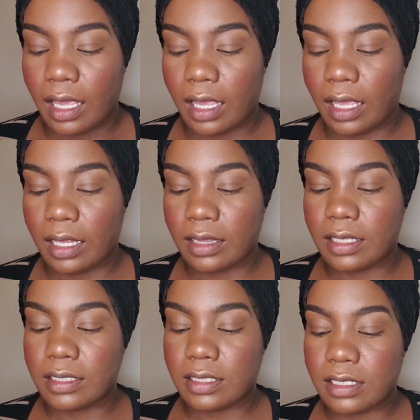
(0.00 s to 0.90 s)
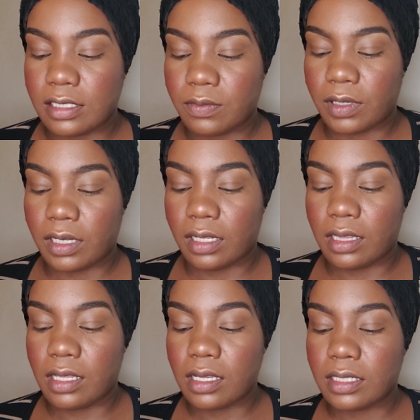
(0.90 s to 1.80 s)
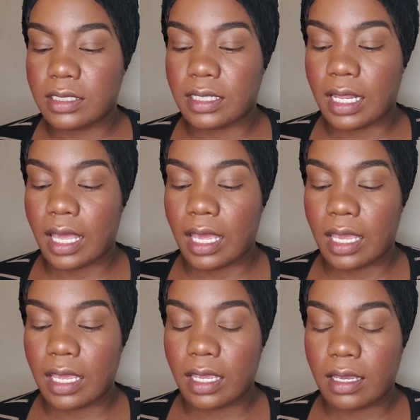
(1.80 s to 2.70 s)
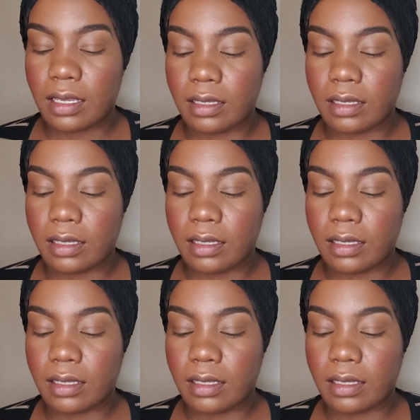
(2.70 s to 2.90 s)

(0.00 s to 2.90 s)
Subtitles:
and this is what it looks like.